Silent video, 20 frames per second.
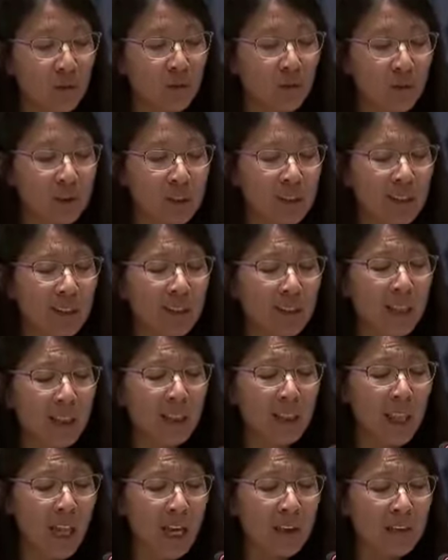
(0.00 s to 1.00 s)
routine
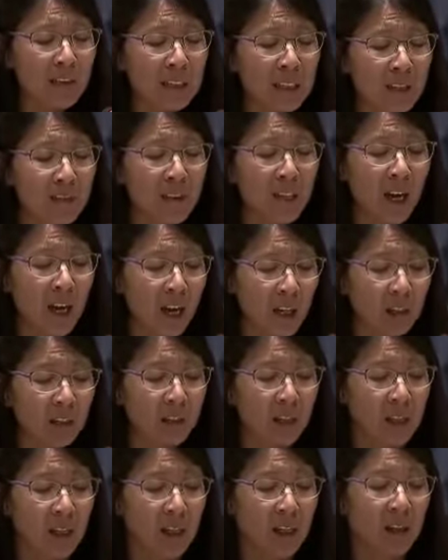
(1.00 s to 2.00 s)
and life-saving
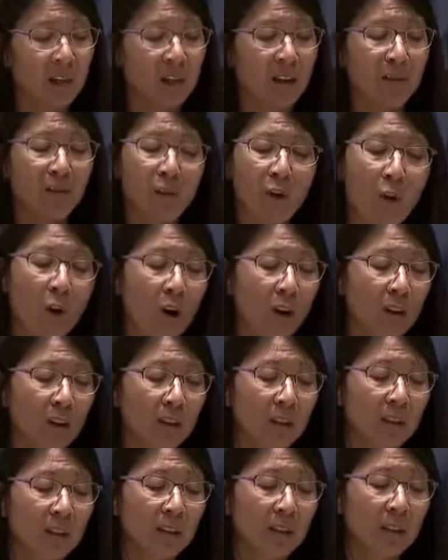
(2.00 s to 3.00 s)
healthcare for
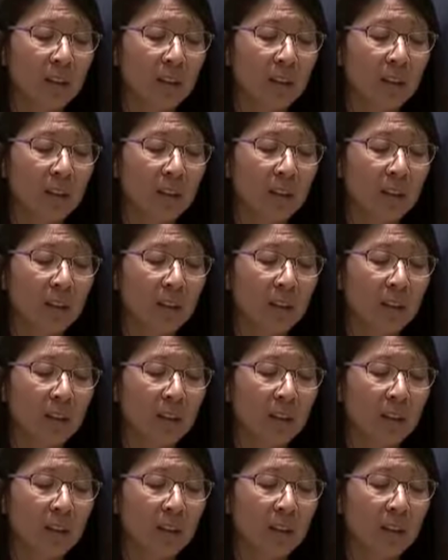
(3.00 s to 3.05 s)
all.